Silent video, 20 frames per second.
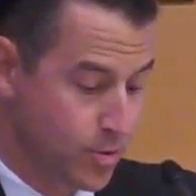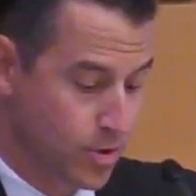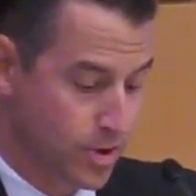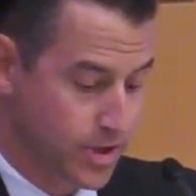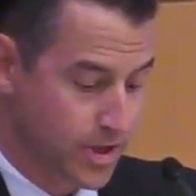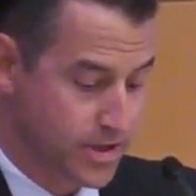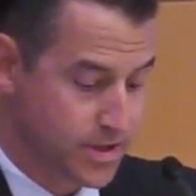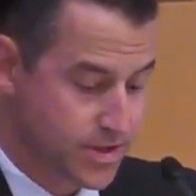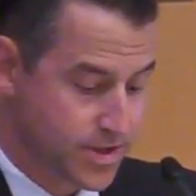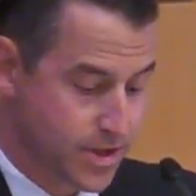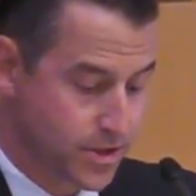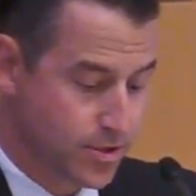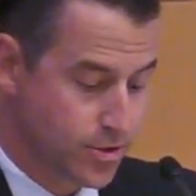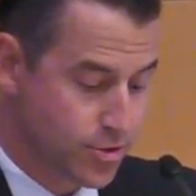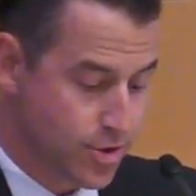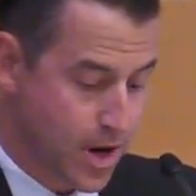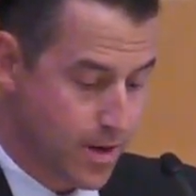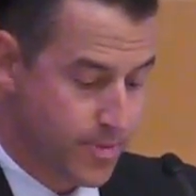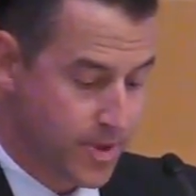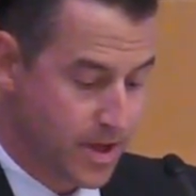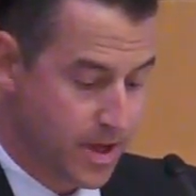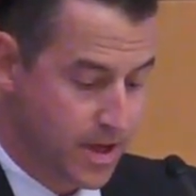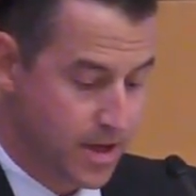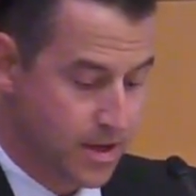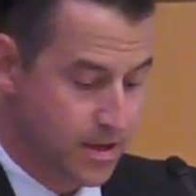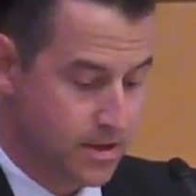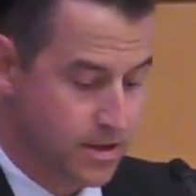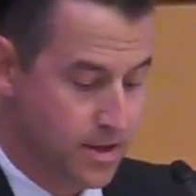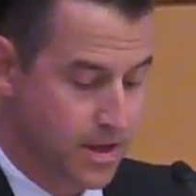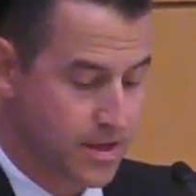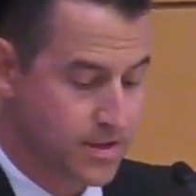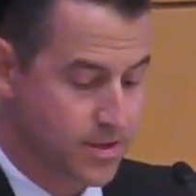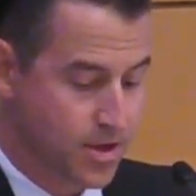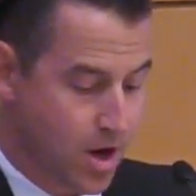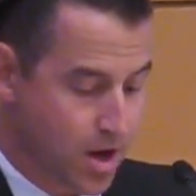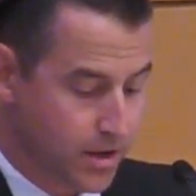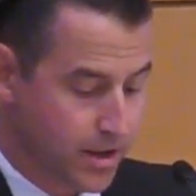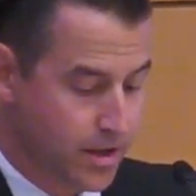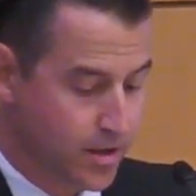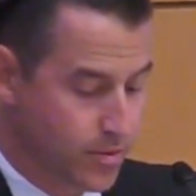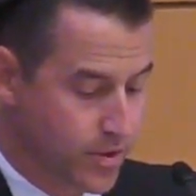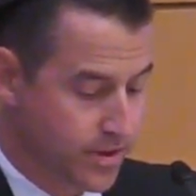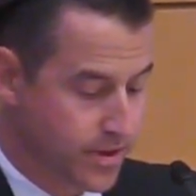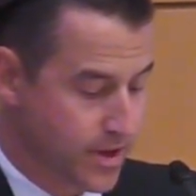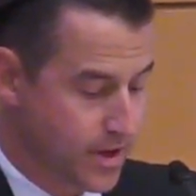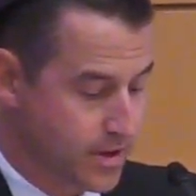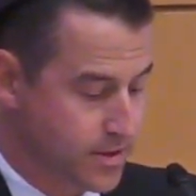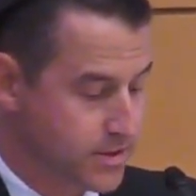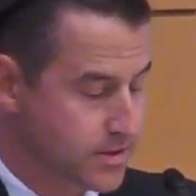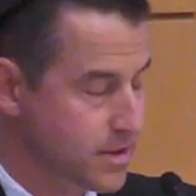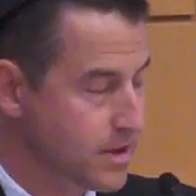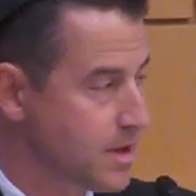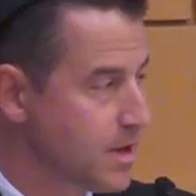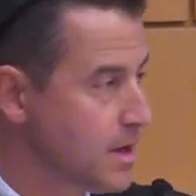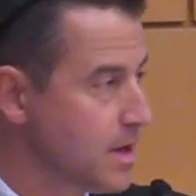will consider dropping in and talking with us